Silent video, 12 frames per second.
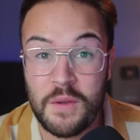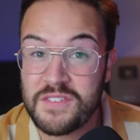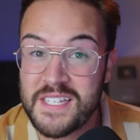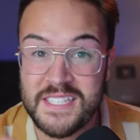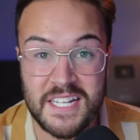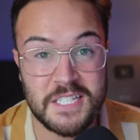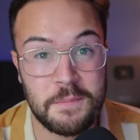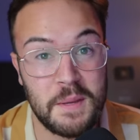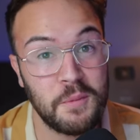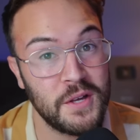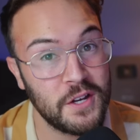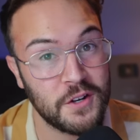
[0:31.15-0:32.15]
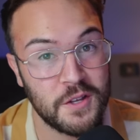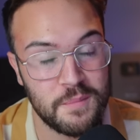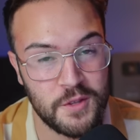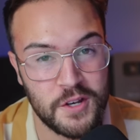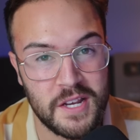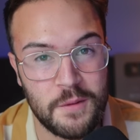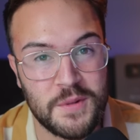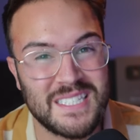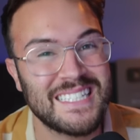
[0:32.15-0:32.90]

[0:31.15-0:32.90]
We've seen tons of people in our community with